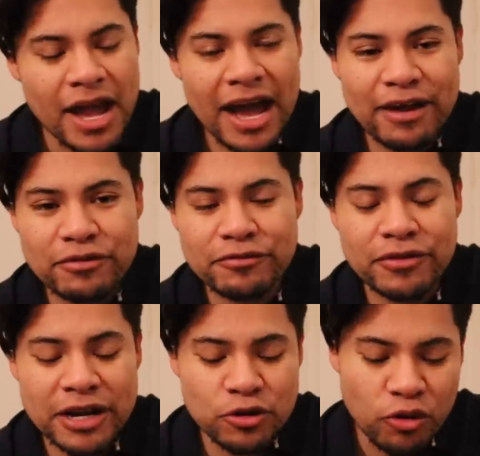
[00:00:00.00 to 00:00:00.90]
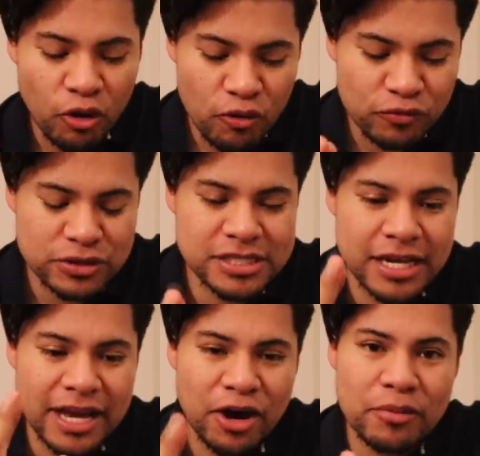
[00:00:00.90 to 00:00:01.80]
I have a friend who hopefully is
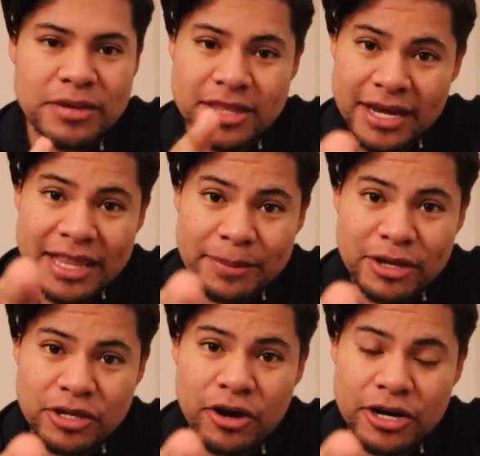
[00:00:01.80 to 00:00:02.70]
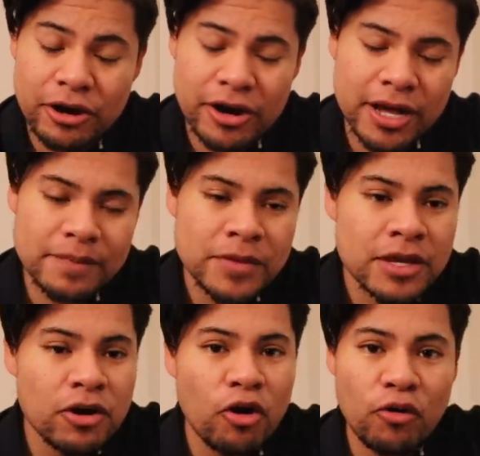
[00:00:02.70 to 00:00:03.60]
gonna help me, the guy that bought the Audi R8.
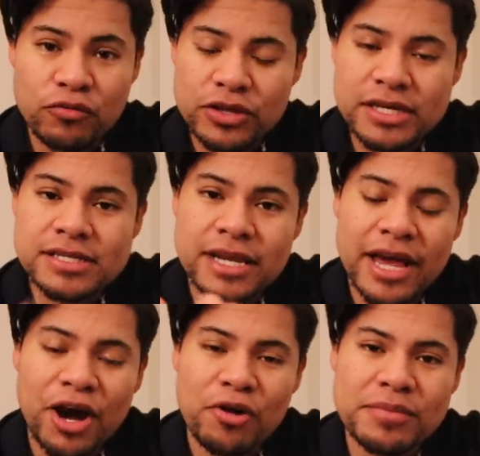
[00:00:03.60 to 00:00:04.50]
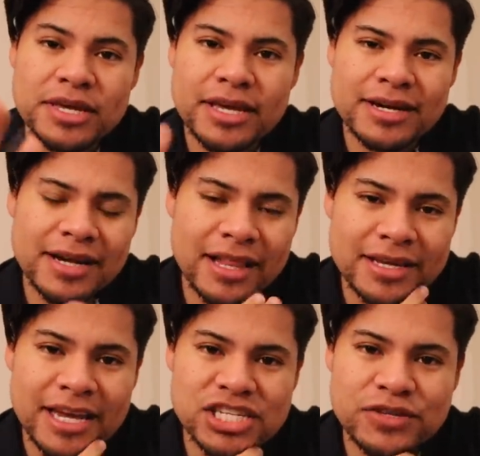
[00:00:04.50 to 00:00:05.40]
Hopefully he's gonna help me get an
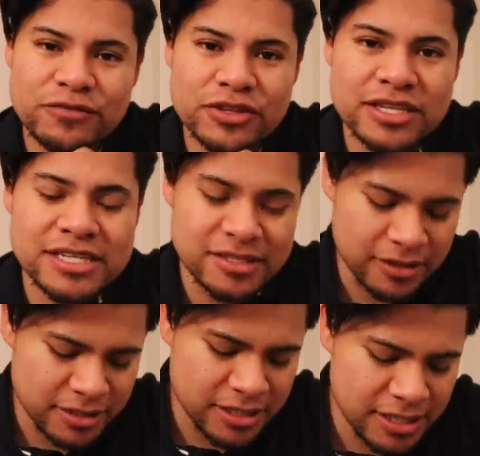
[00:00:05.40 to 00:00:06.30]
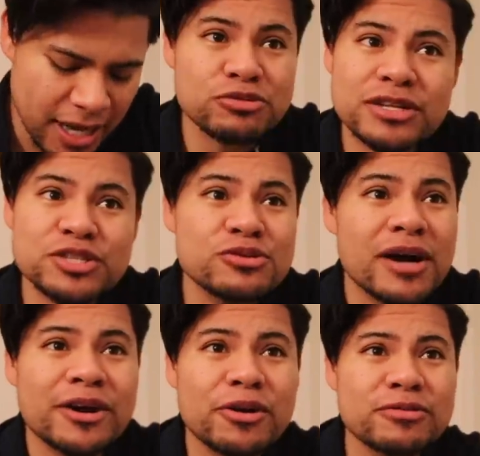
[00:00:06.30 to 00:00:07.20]
allocation for the Nissan Z. 22,
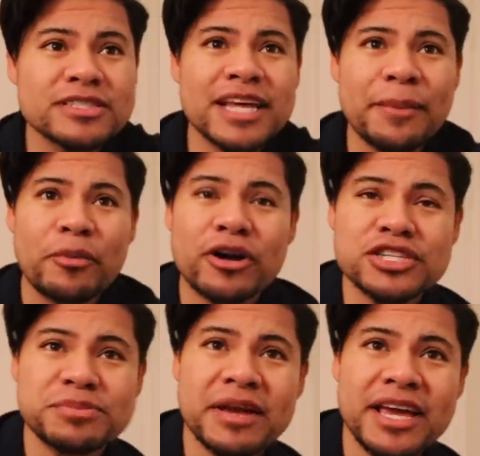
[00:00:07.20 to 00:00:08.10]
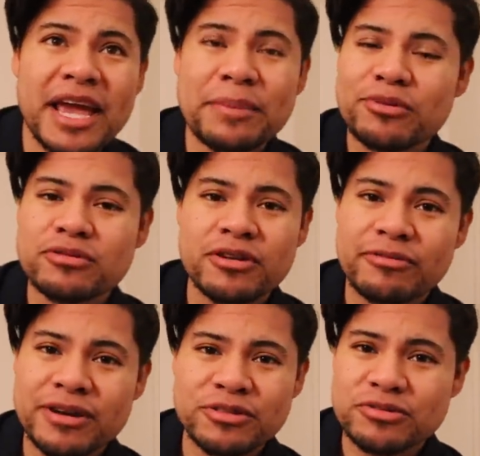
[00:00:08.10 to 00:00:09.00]
I don't know, was that March, May, April,
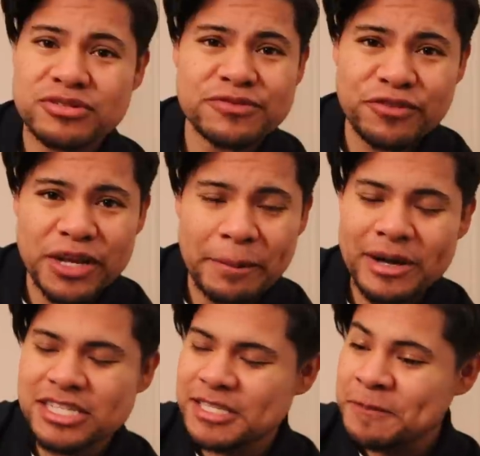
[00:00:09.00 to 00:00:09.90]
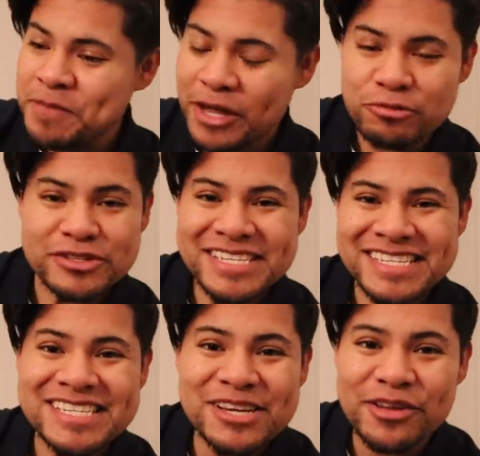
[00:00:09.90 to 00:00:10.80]
around those freaking months. And we'll see
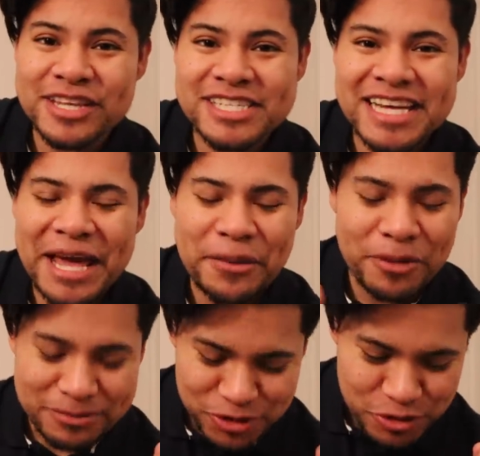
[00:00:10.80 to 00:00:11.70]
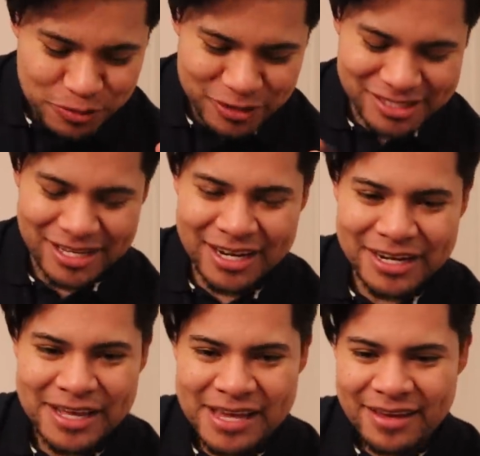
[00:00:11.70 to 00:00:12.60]
the Z on the channel, bro. I'm super
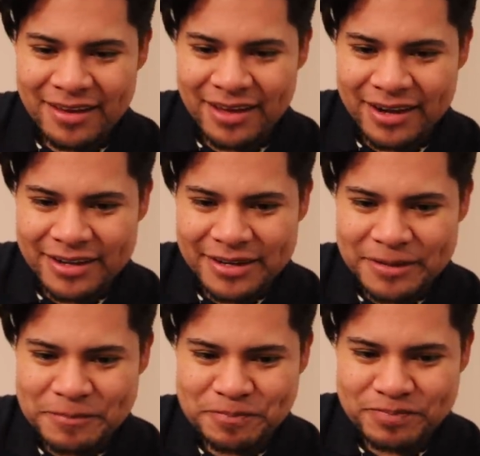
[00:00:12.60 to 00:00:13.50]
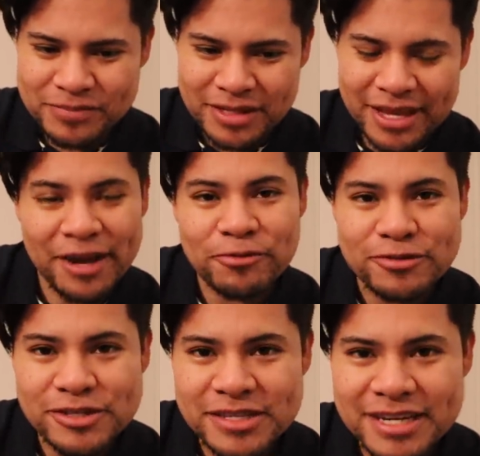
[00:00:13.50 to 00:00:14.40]
excited. And yeah,
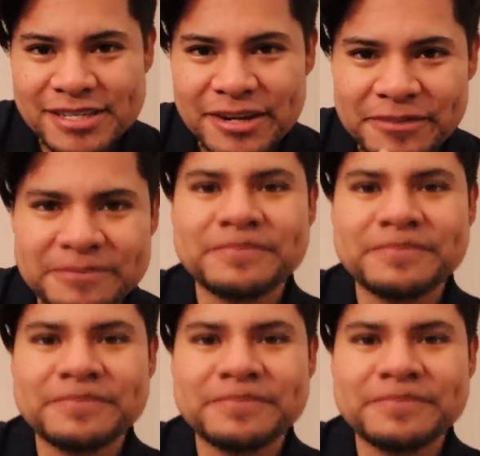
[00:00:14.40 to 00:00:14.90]
we'll see you guys there.